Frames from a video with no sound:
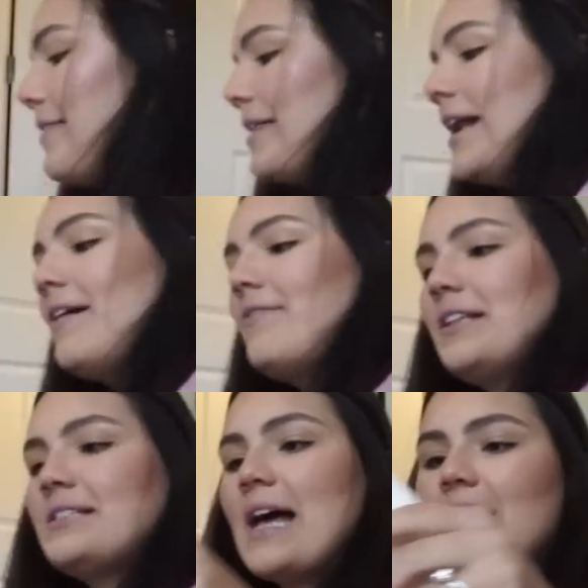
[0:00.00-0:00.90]
Then I have
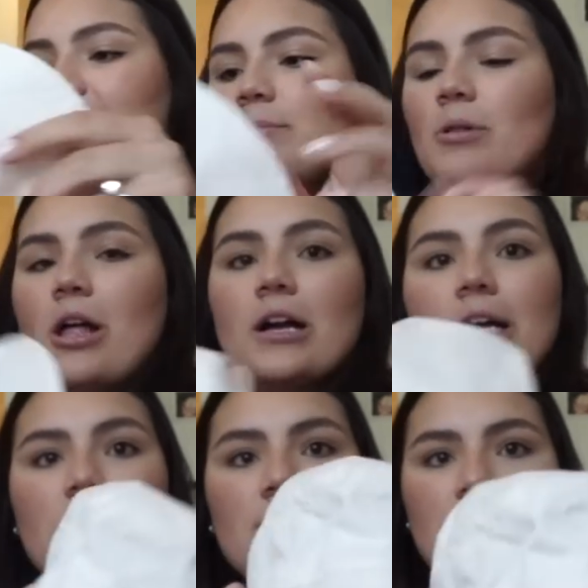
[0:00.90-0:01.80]
this hat to
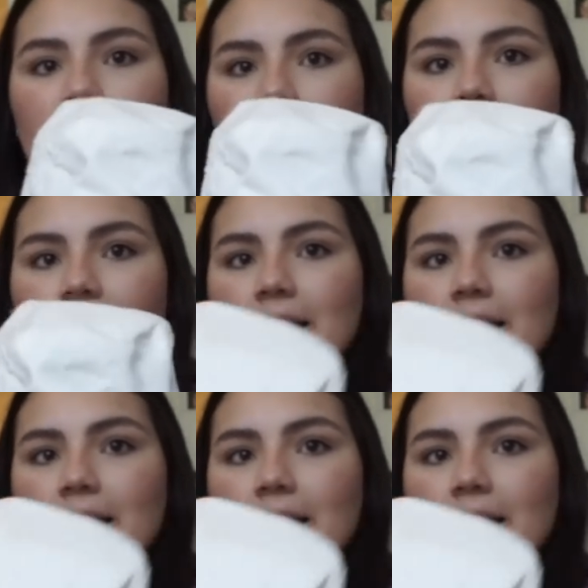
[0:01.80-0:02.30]
block the sun